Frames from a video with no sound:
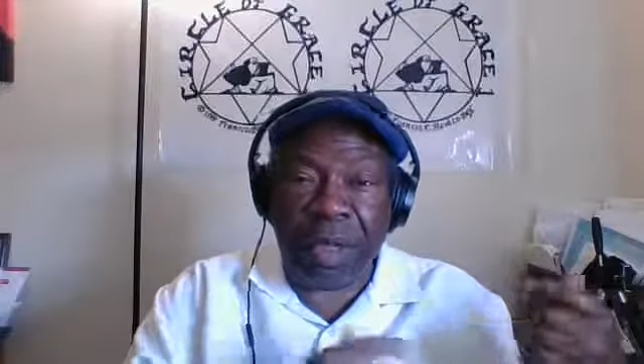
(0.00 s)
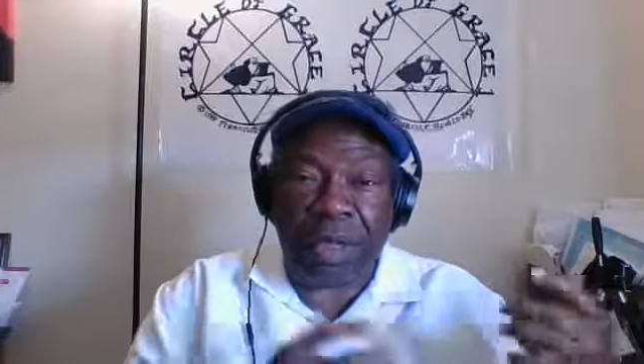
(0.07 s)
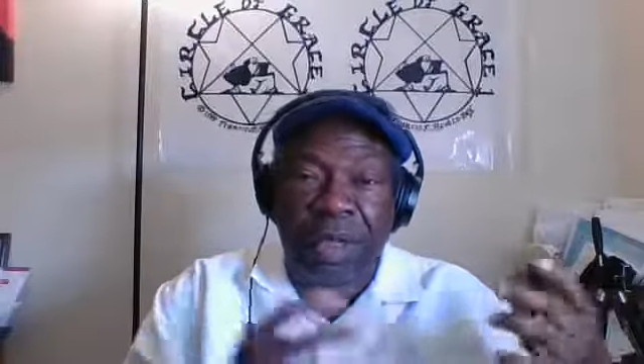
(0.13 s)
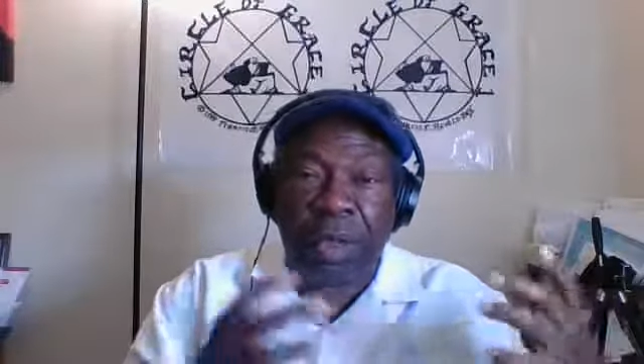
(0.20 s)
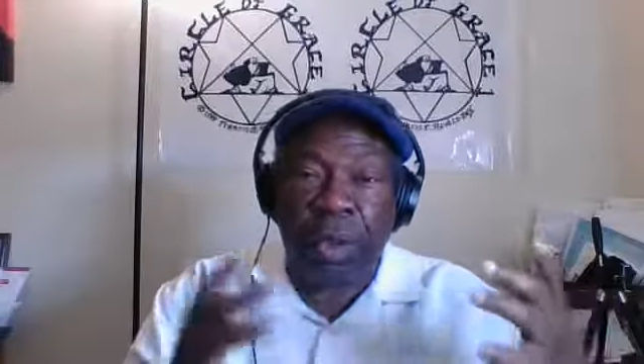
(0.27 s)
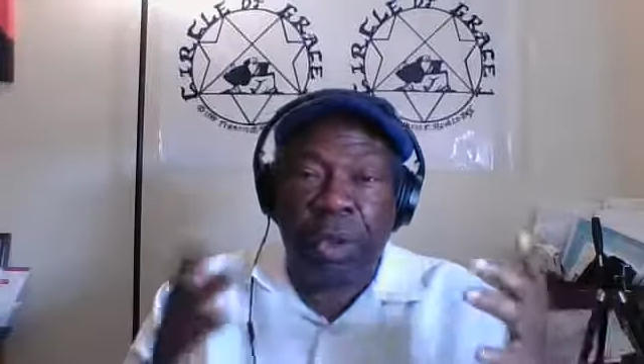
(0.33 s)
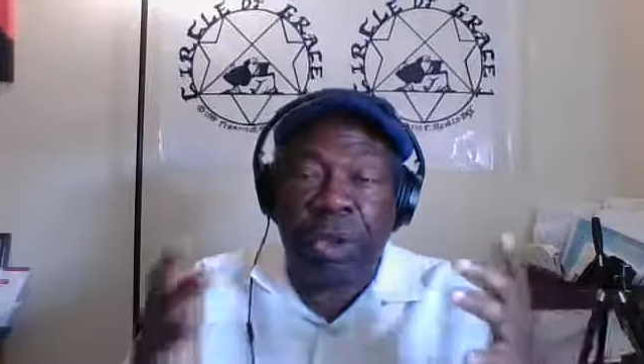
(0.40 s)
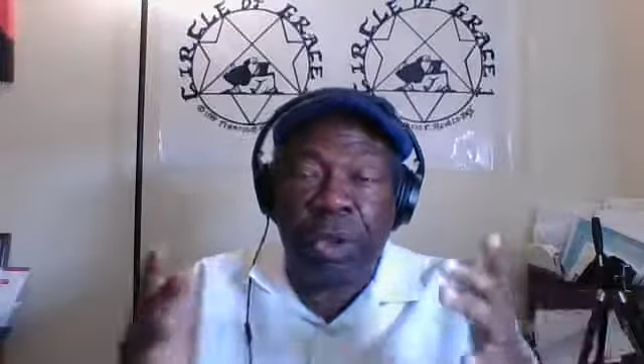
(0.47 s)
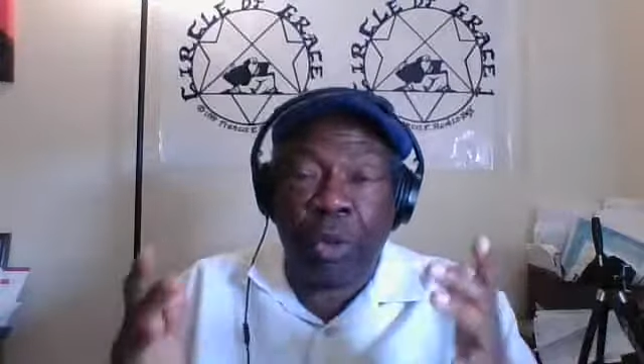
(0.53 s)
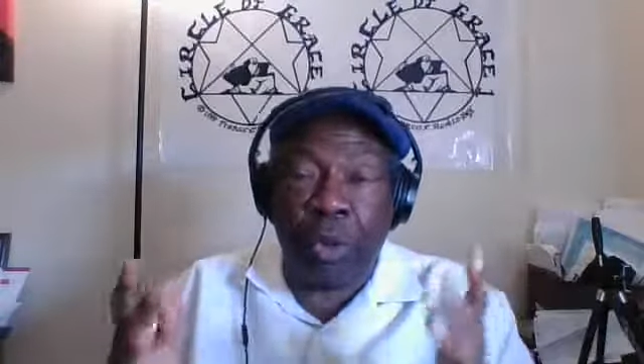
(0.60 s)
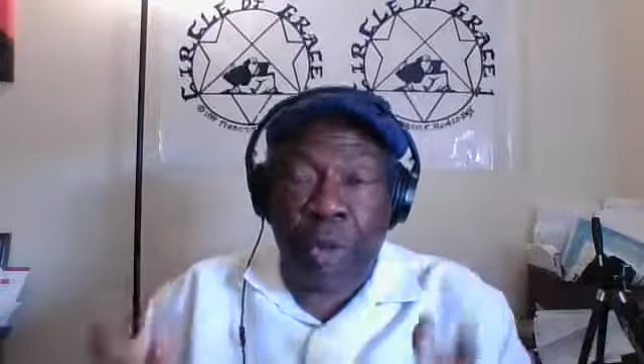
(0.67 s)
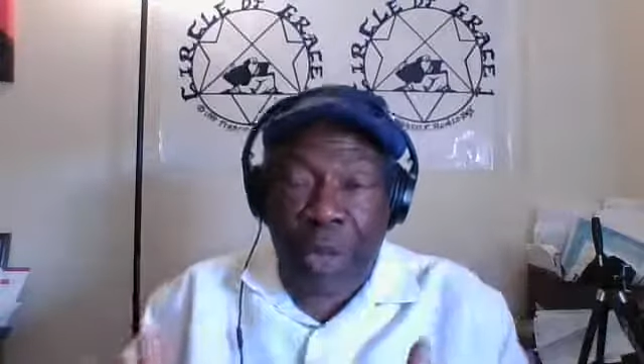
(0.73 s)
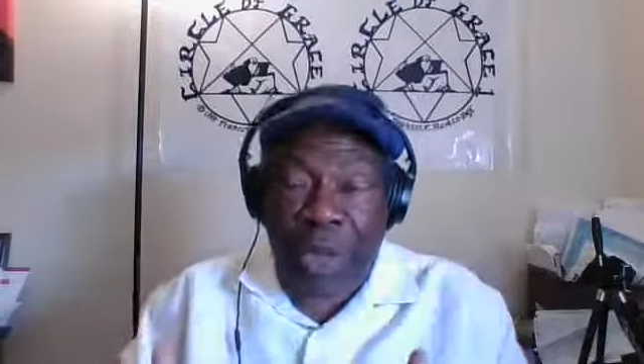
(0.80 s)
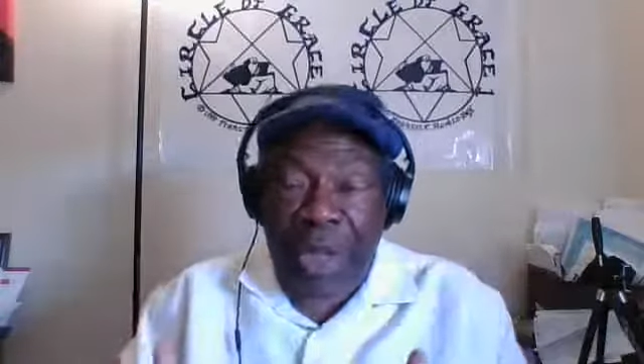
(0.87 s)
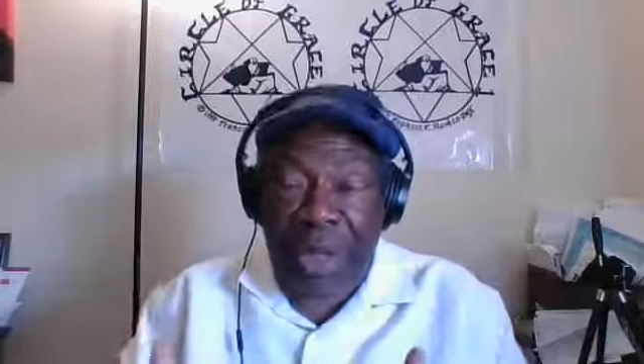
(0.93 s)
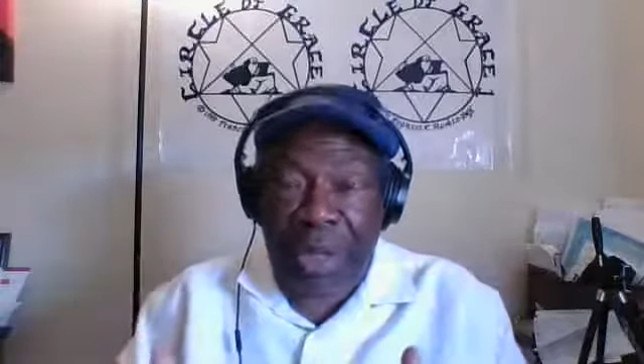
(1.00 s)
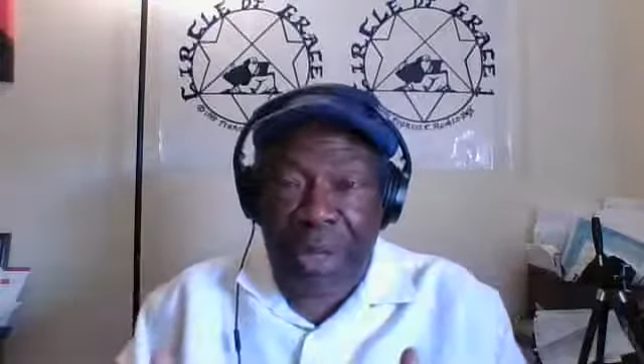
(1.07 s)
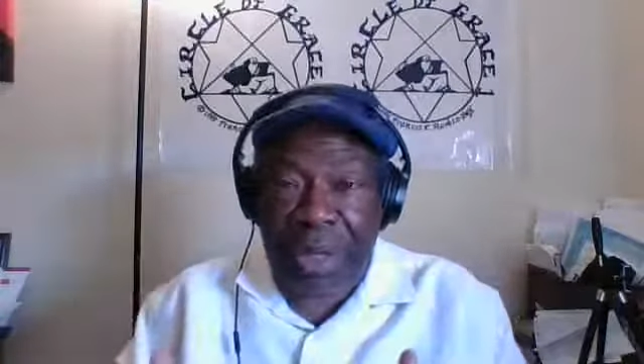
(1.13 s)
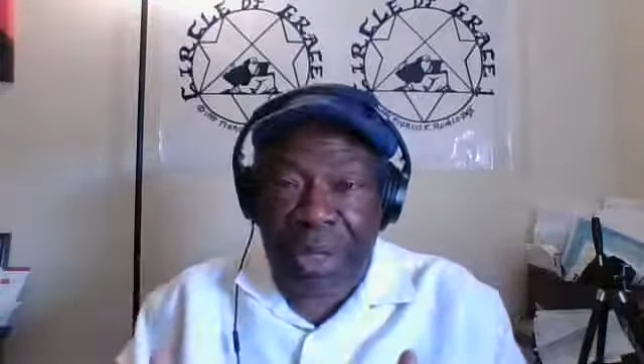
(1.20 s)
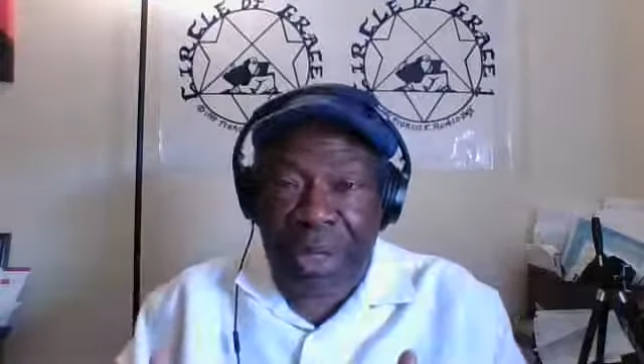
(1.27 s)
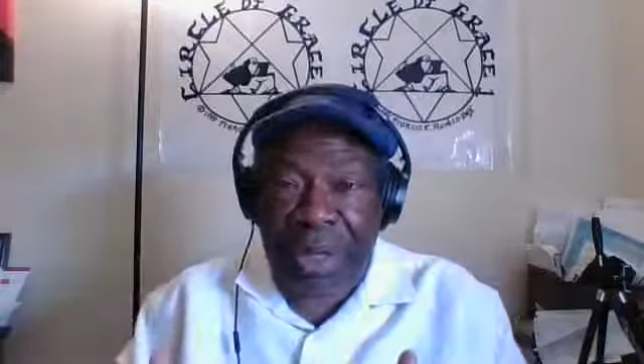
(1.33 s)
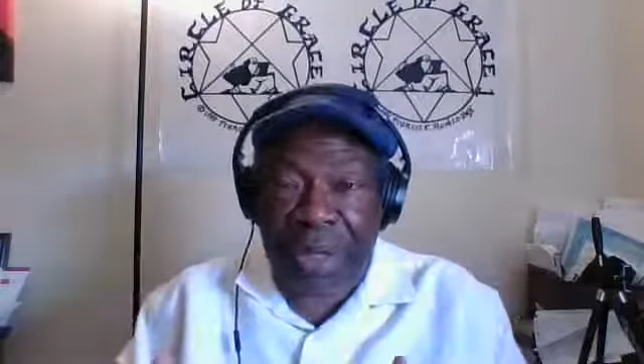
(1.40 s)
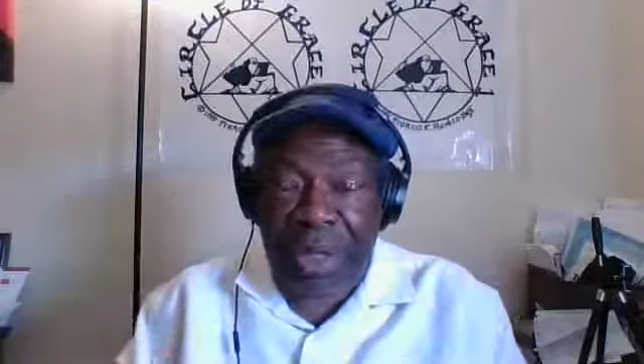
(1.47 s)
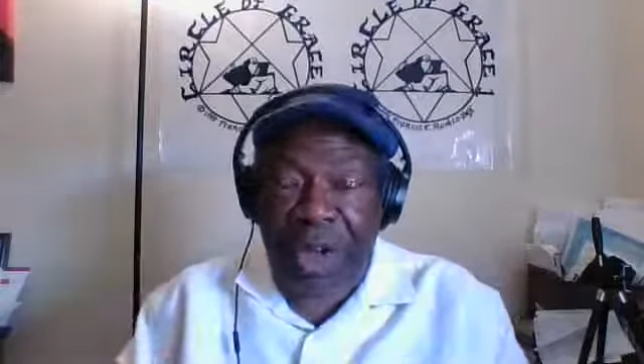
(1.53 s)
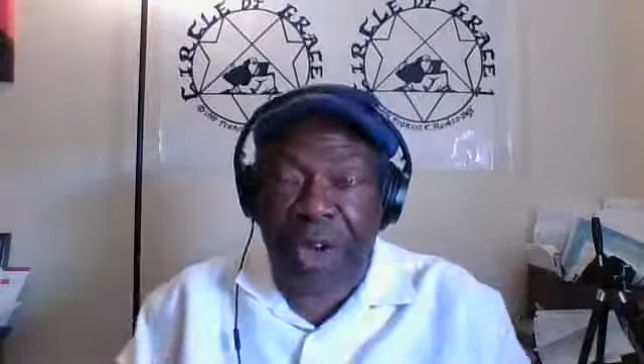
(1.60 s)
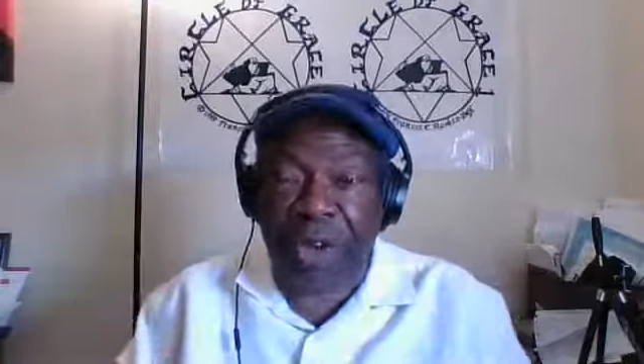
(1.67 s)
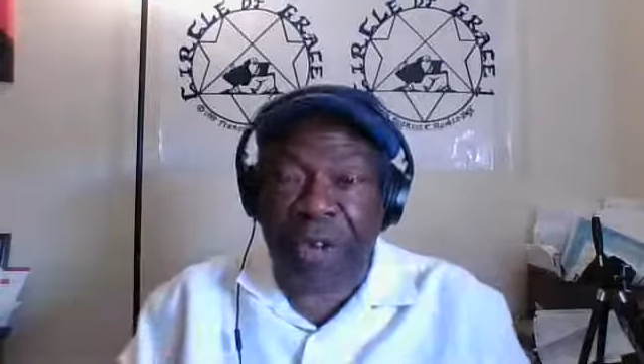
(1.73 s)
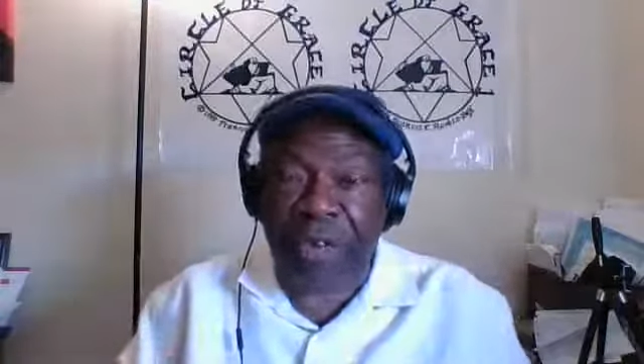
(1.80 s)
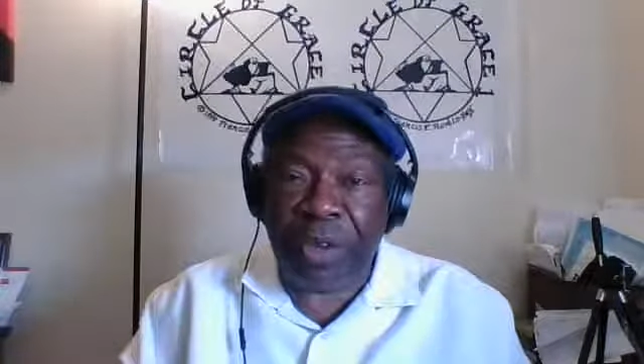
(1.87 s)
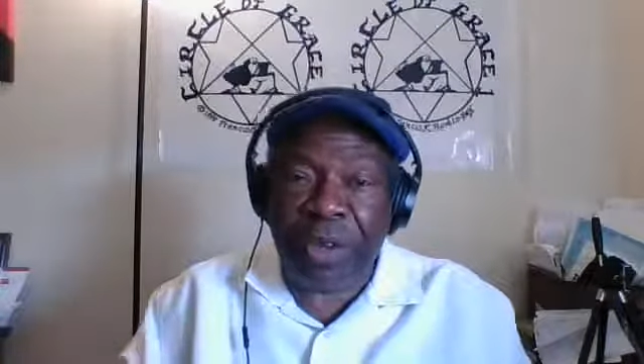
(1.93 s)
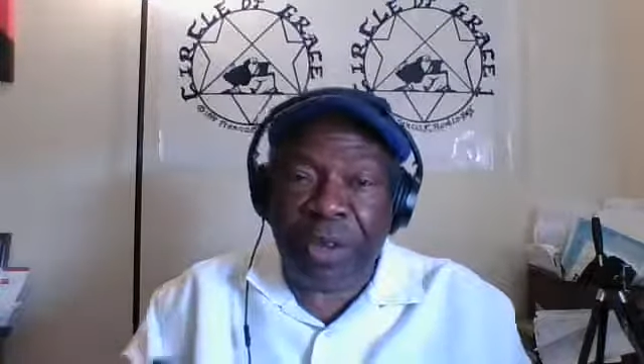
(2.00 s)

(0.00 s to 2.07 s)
So when you're working on yourself,